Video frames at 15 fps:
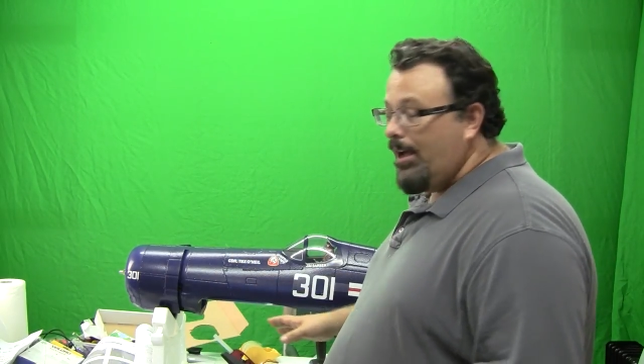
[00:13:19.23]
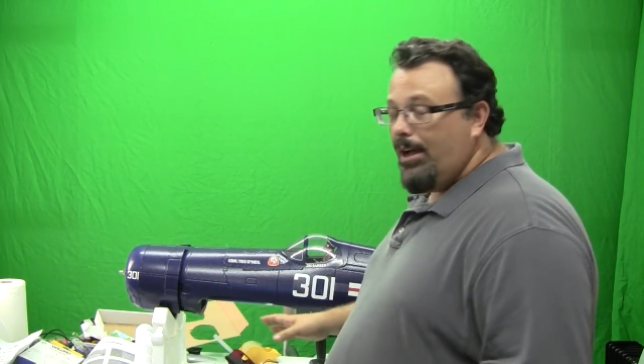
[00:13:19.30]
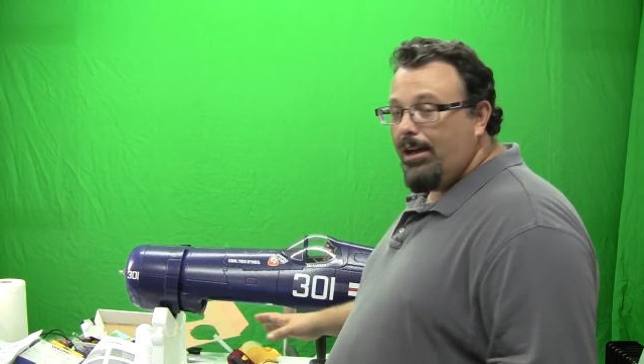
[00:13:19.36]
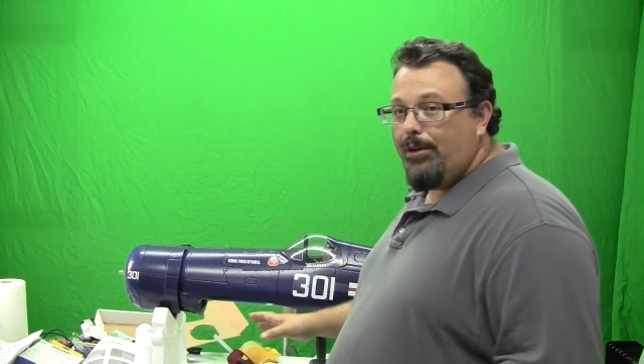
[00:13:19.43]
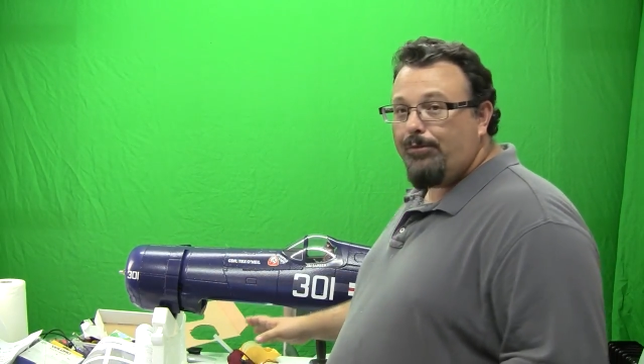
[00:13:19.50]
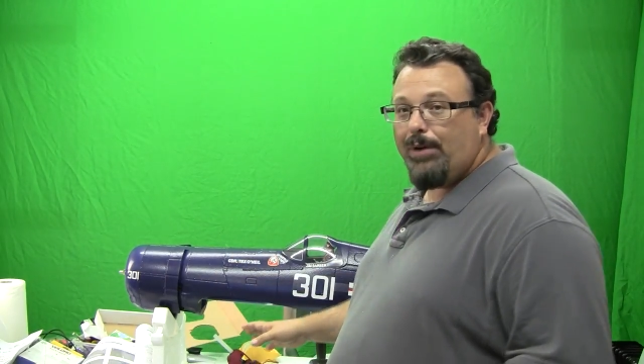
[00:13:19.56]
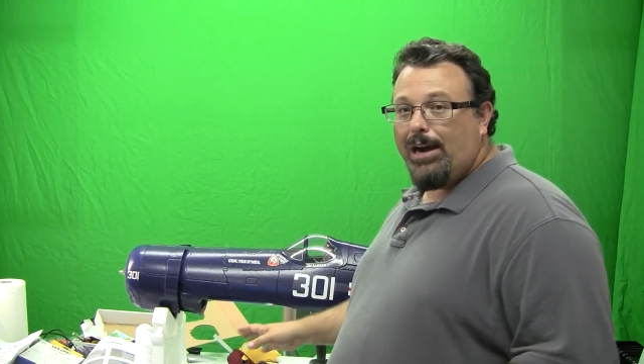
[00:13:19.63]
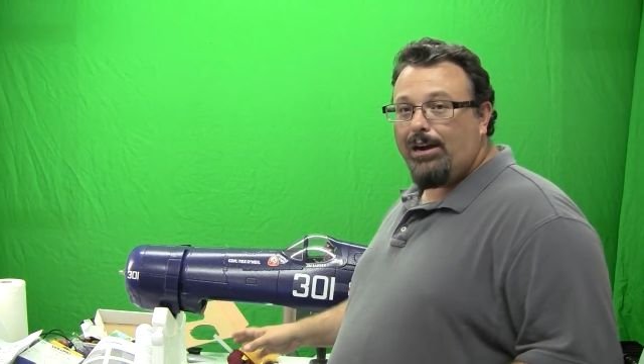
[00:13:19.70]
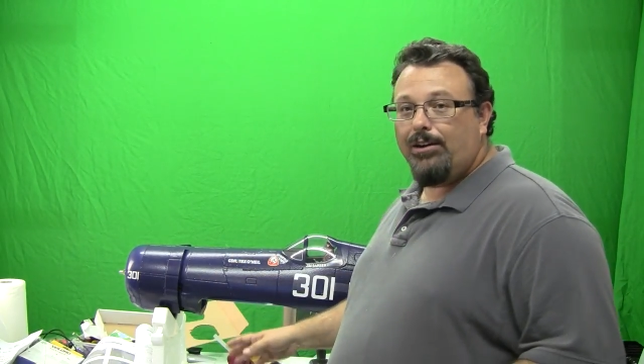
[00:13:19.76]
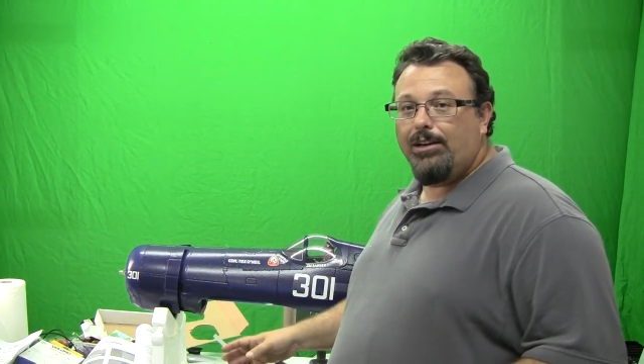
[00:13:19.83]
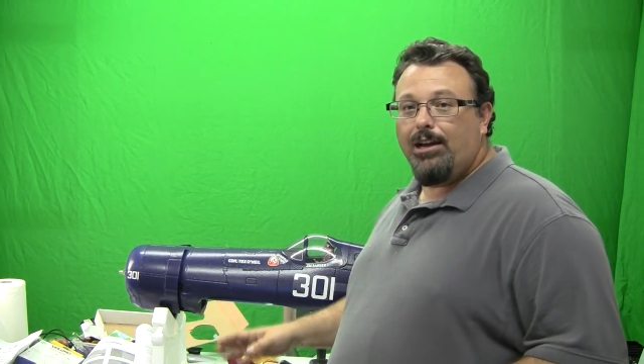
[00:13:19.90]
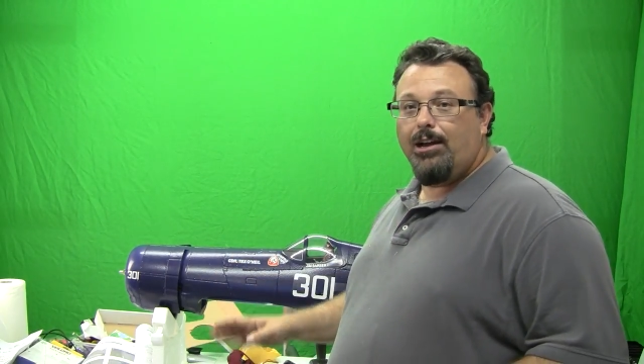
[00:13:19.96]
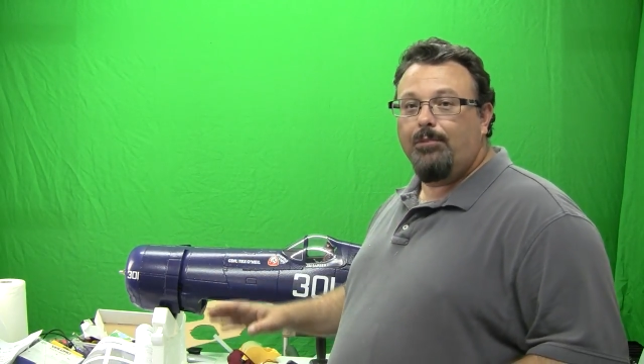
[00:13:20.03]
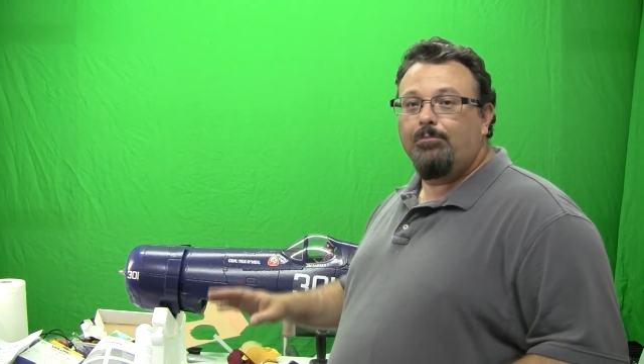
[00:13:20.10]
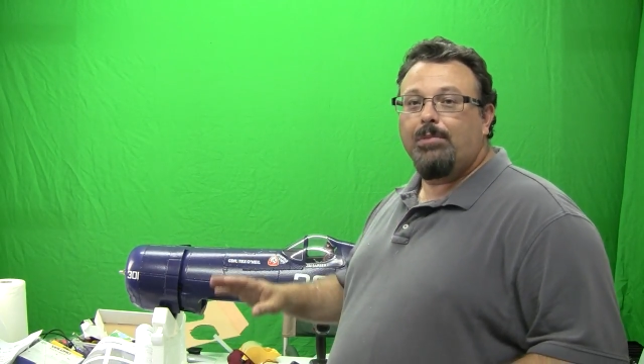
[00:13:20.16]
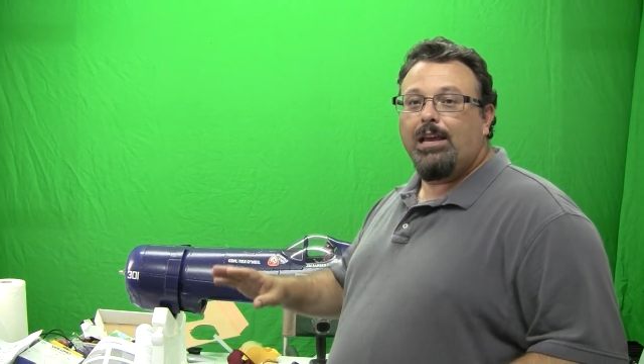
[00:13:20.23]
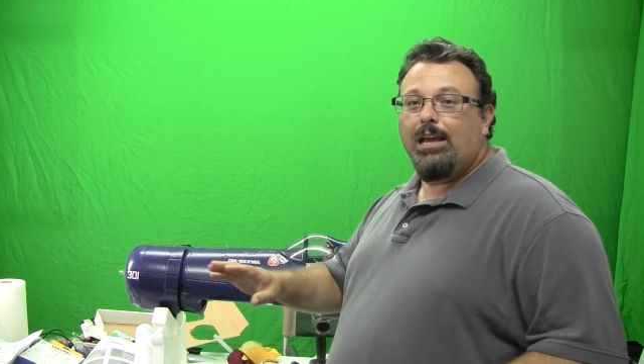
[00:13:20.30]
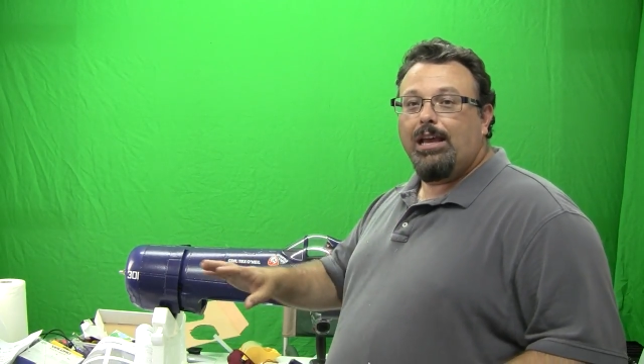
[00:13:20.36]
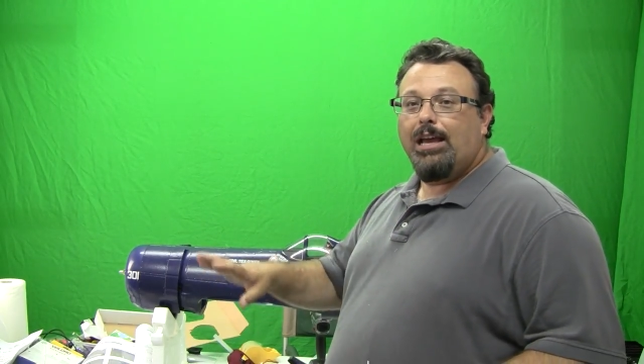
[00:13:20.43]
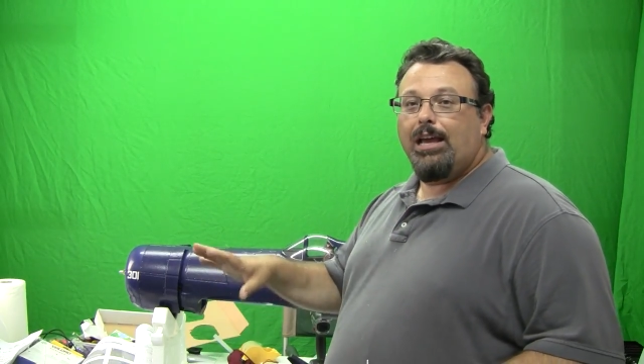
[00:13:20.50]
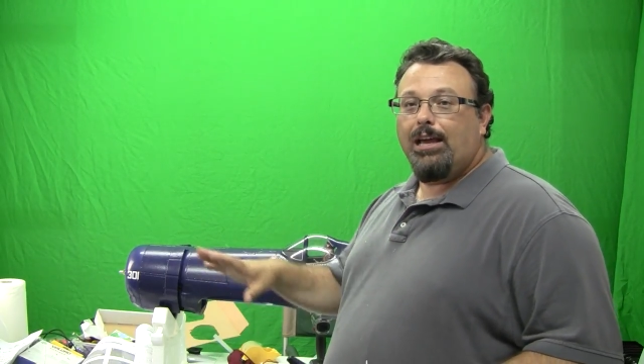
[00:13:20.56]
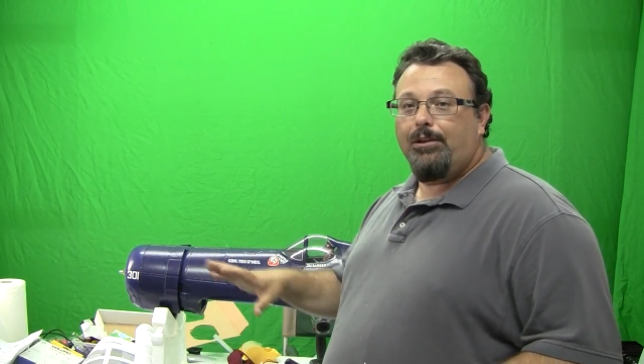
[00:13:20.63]
uh, fired up
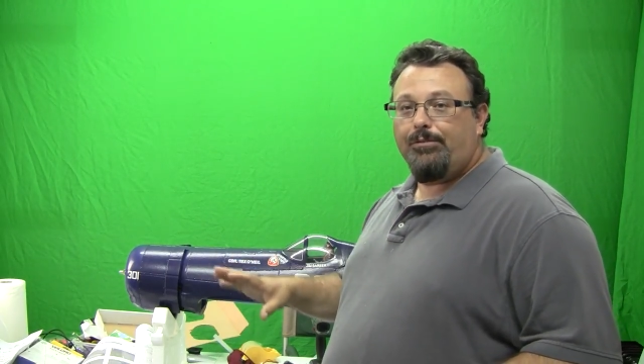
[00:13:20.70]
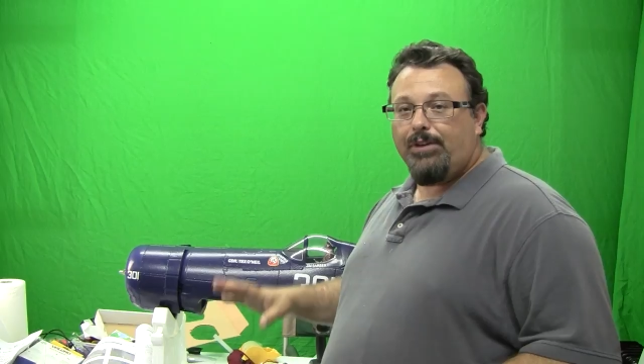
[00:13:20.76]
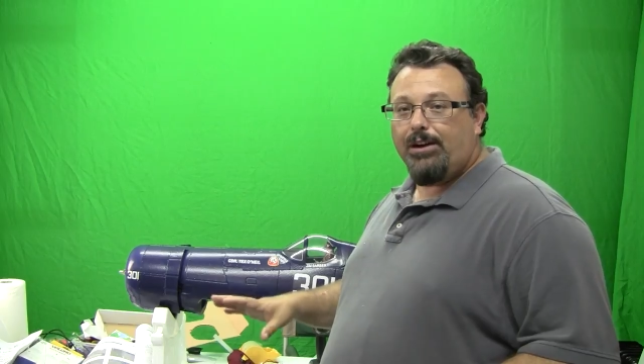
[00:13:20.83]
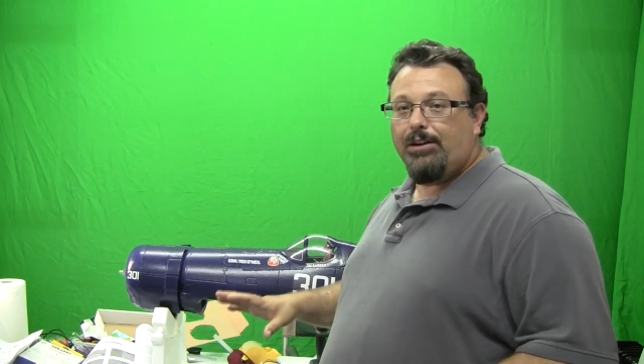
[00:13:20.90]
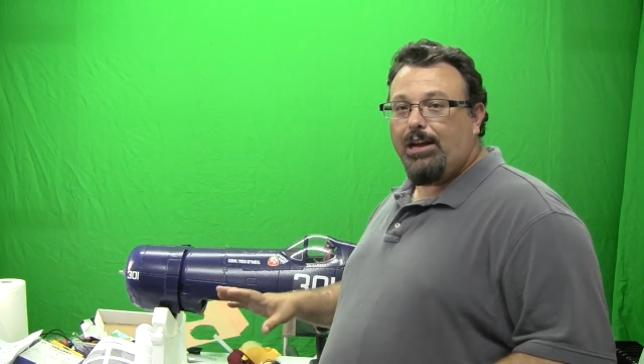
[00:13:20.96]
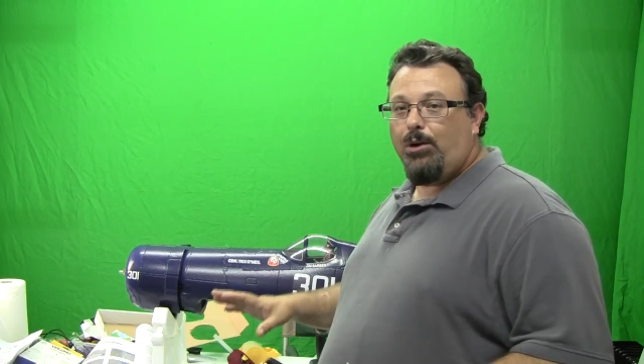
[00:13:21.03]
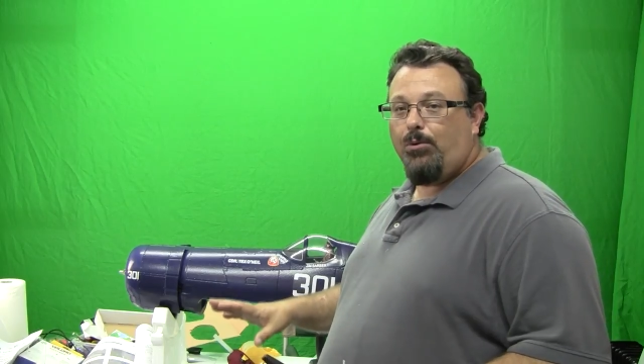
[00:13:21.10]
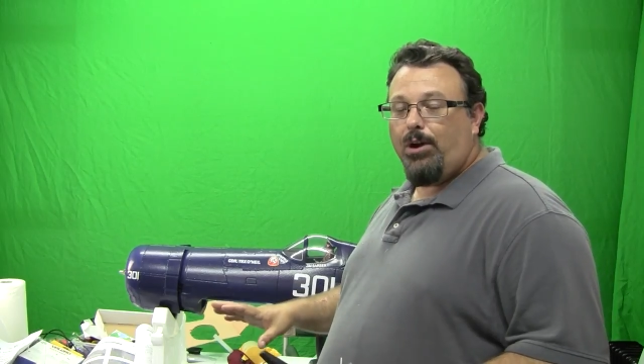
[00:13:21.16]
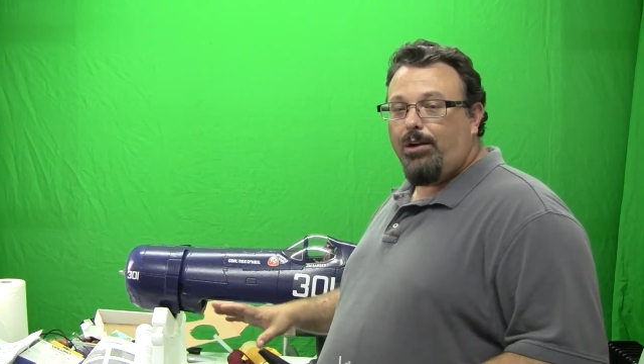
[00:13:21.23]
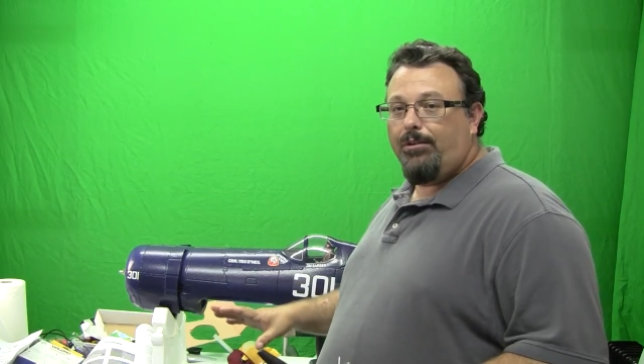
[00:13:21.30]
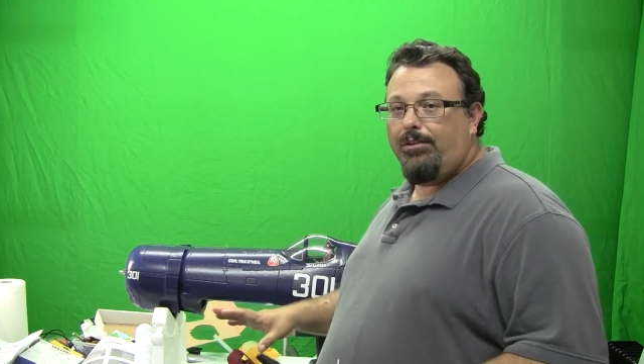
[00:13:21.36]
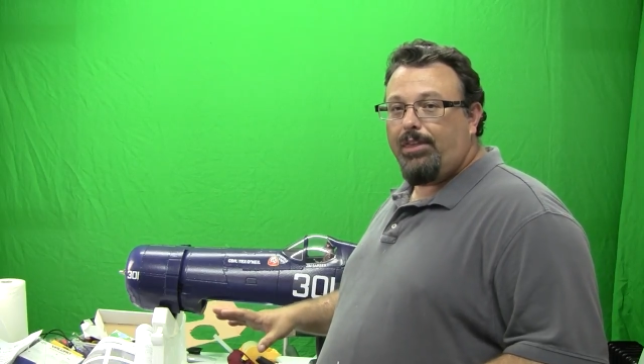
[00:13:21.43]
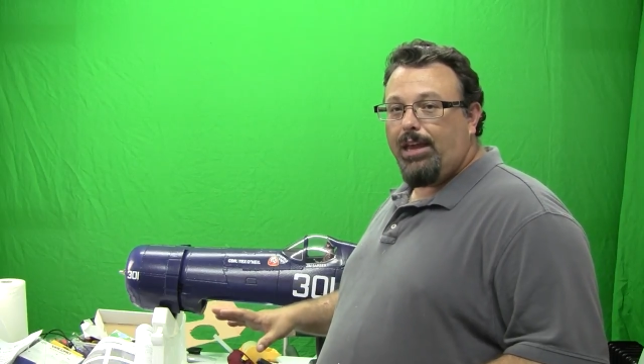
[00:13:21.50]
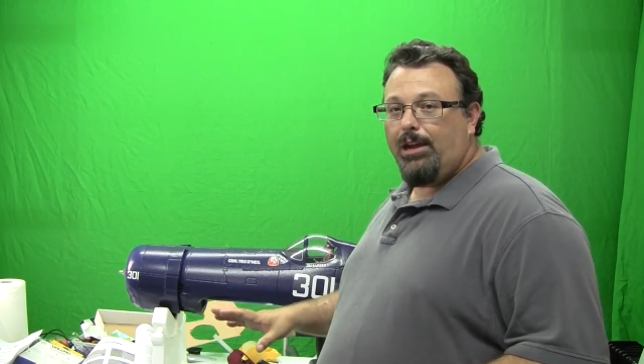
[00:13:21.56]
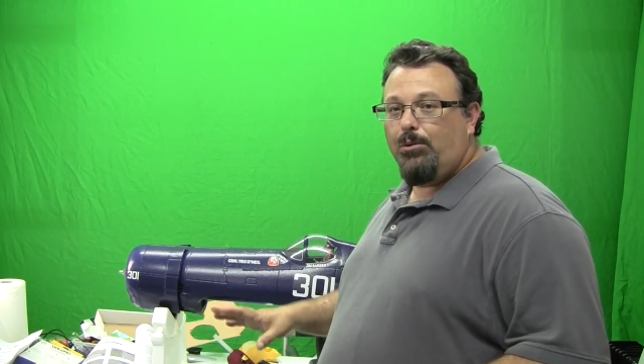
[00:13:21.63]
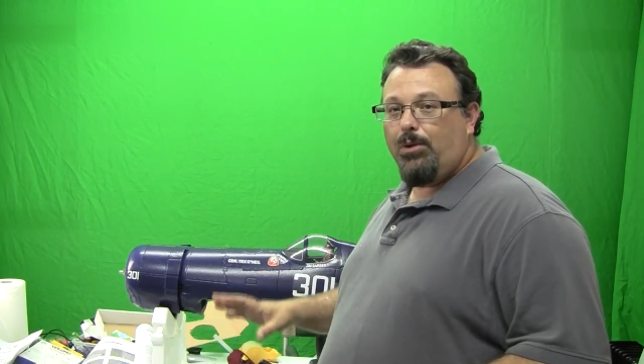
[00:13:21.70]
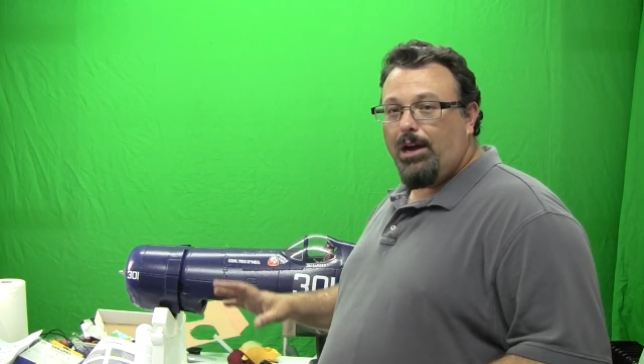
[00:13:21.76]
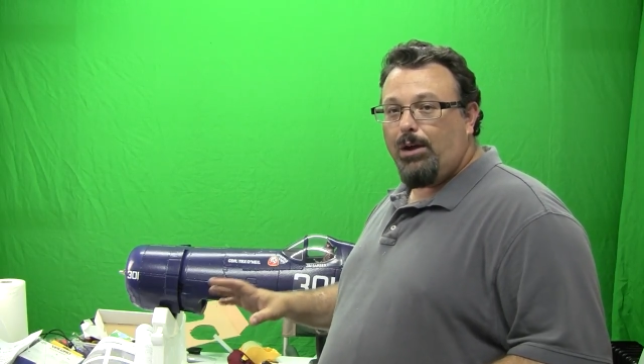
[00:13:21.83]
and I figured out where everything